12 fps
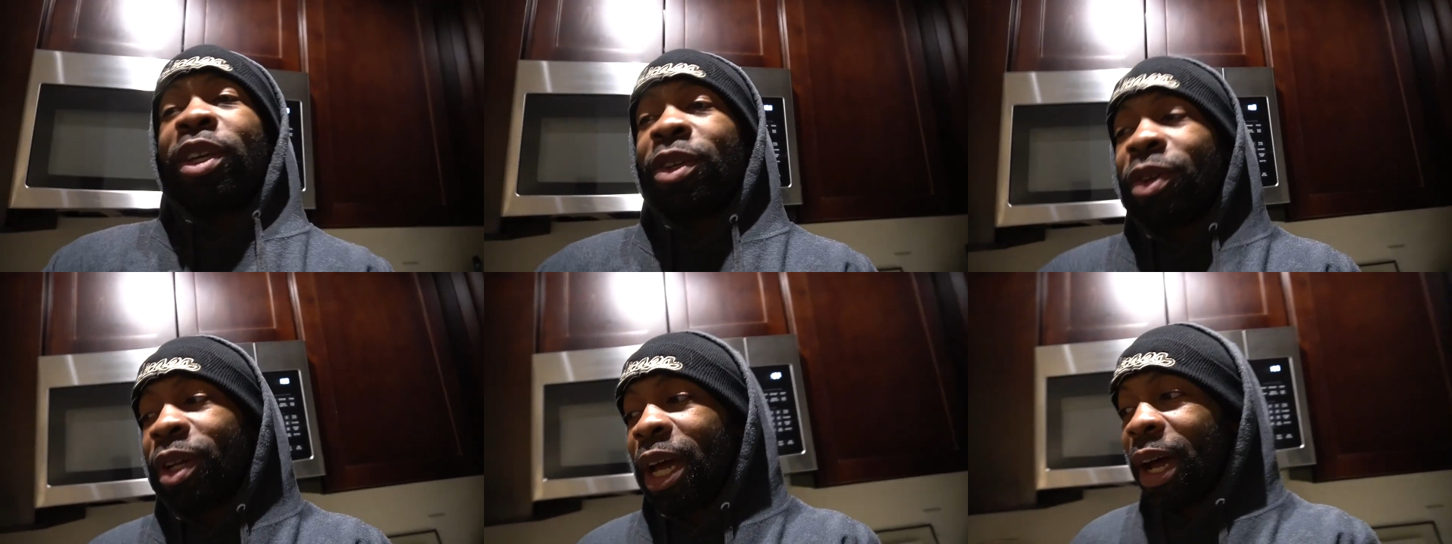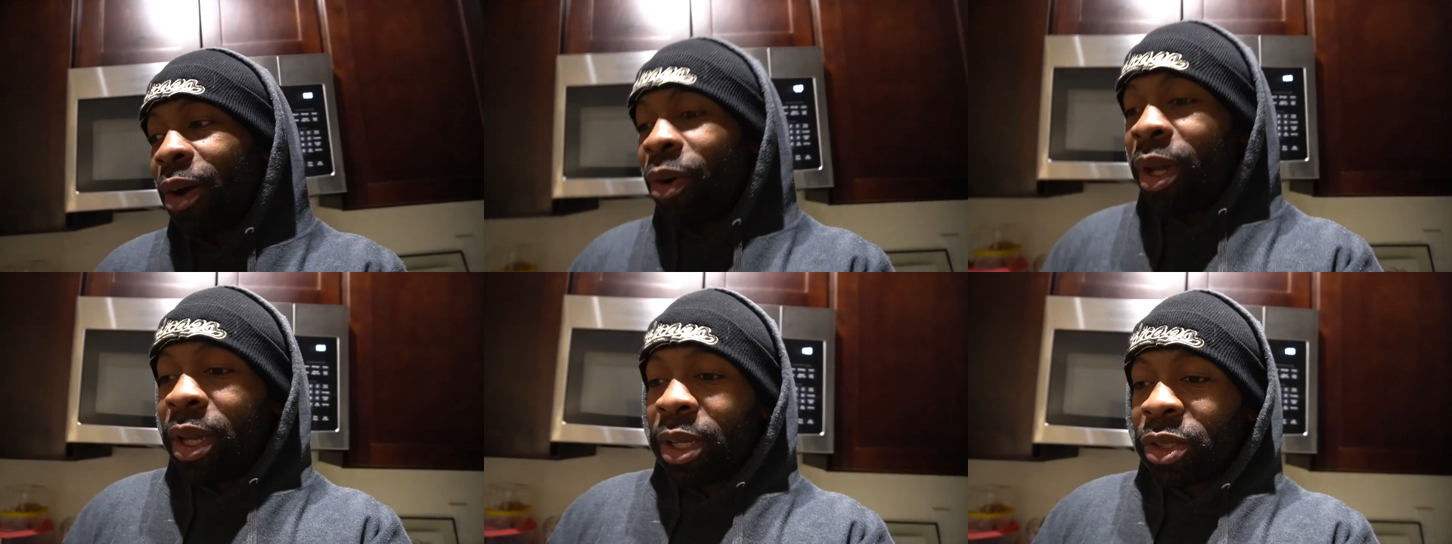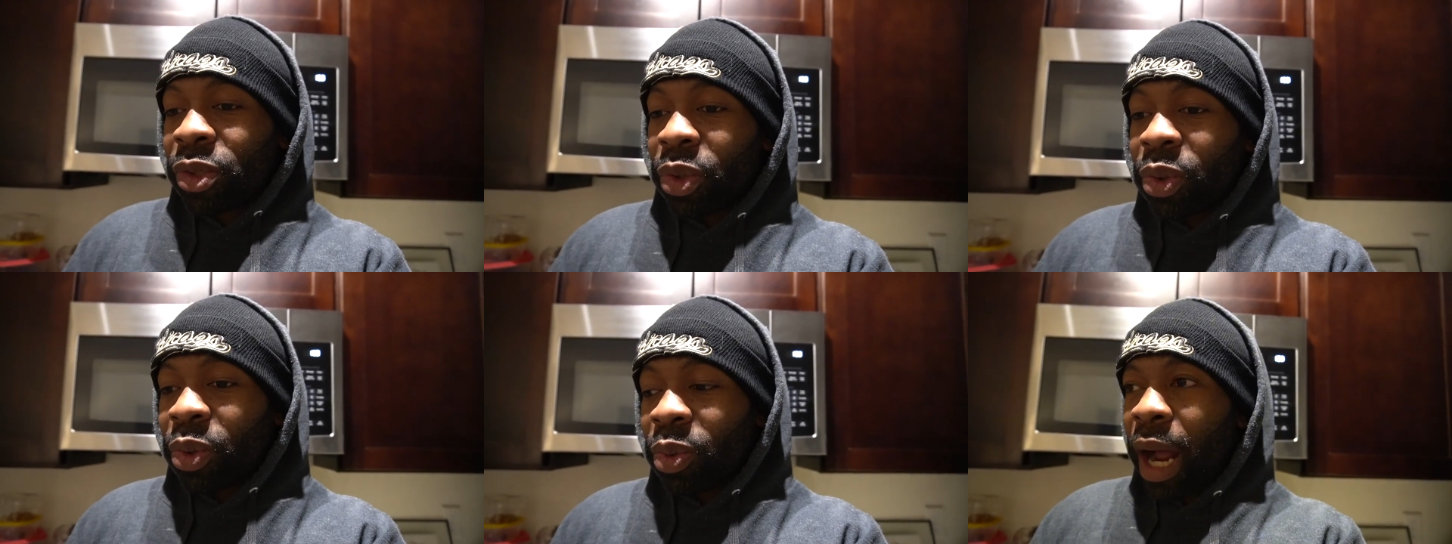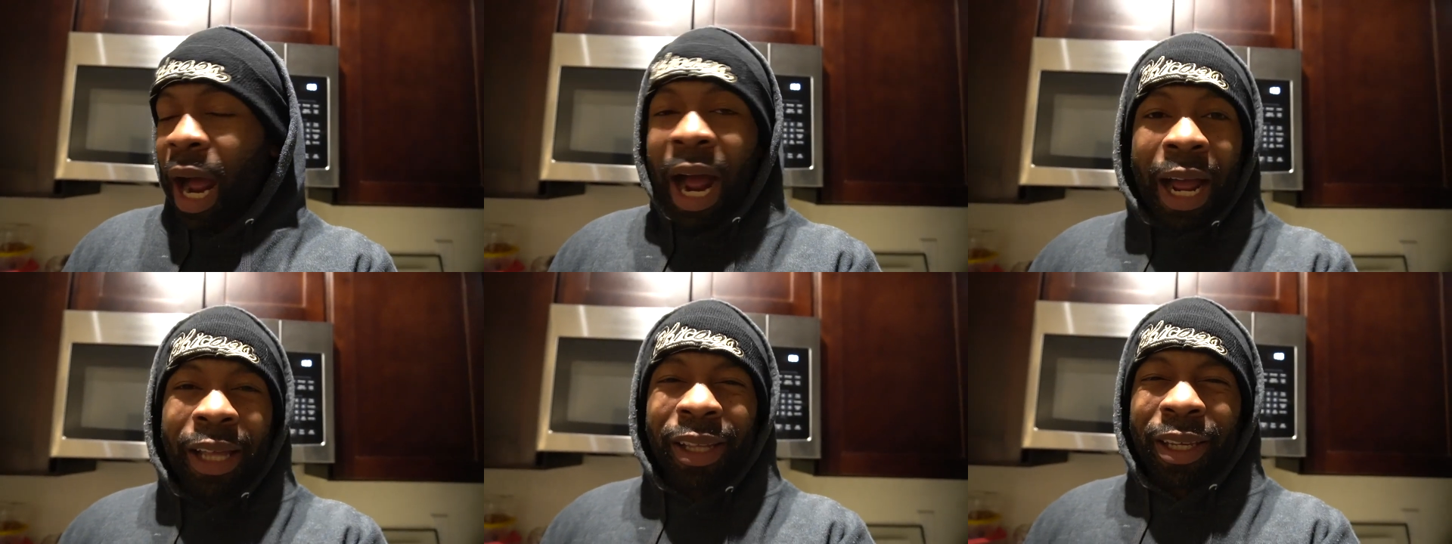here now so
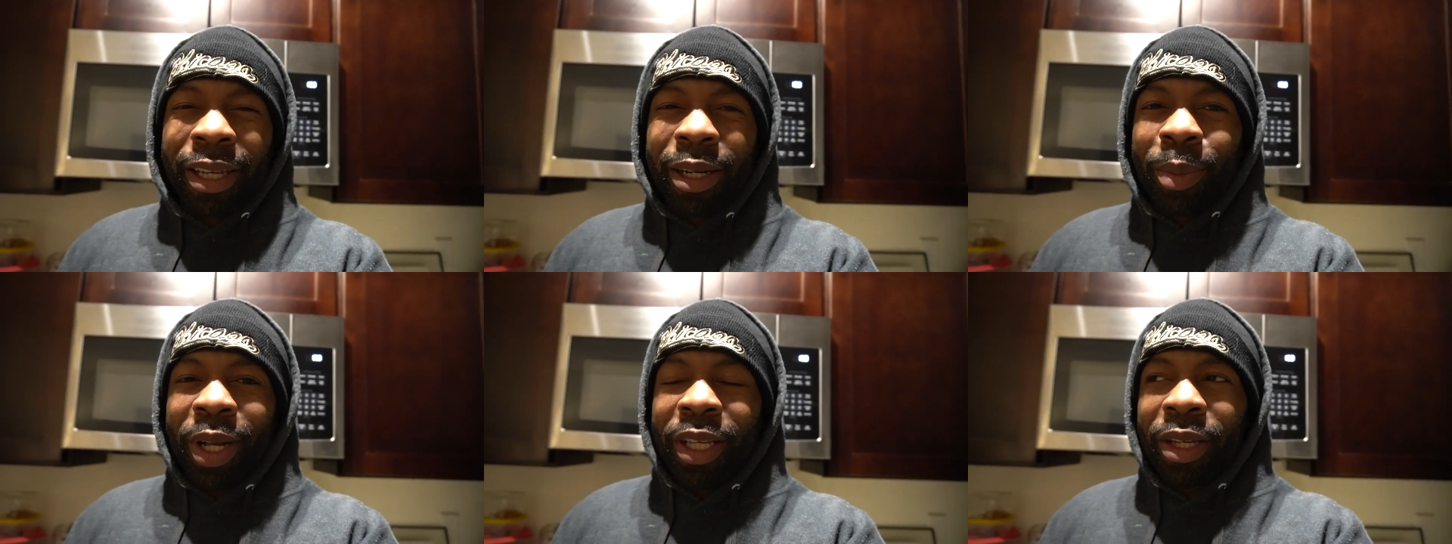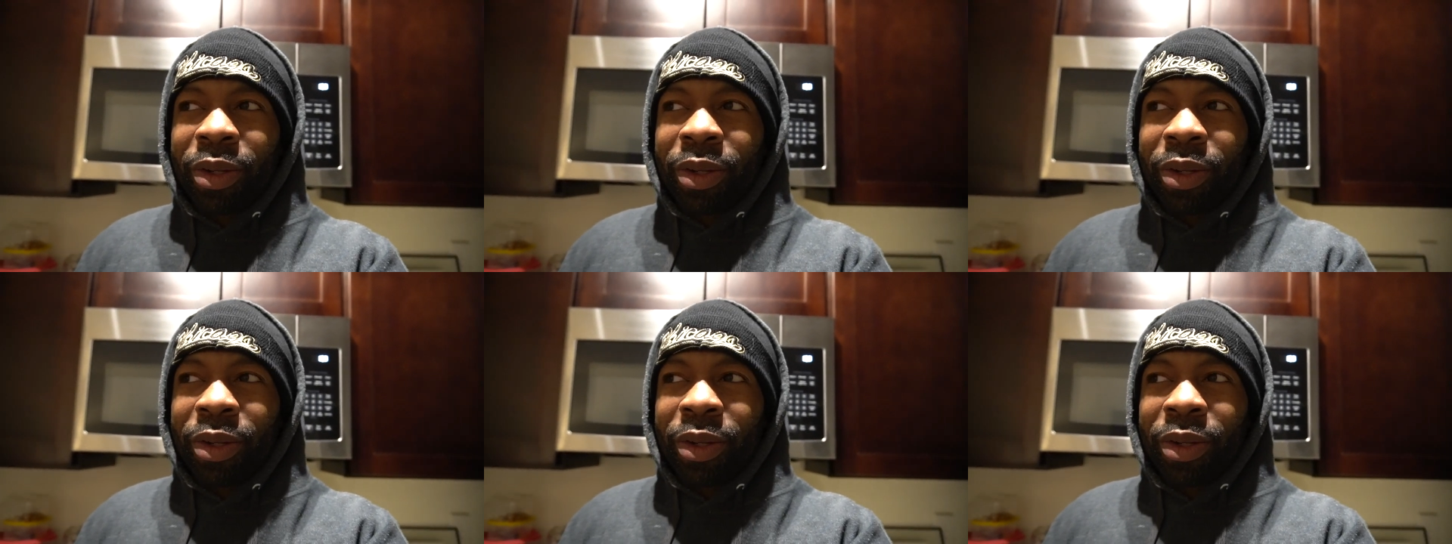I, like anybody